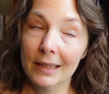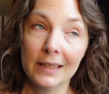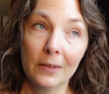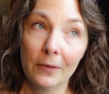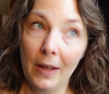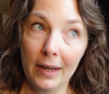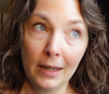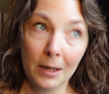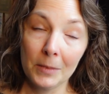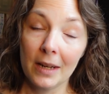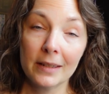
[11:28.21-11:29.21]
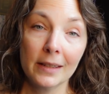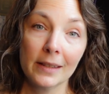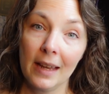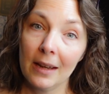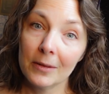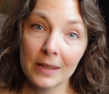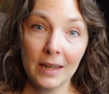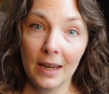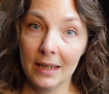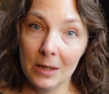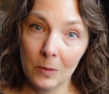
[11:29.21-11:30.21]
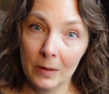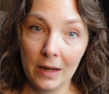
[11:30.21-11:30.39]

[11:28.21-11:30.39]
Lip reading: It's fine. I'm not discounting anyone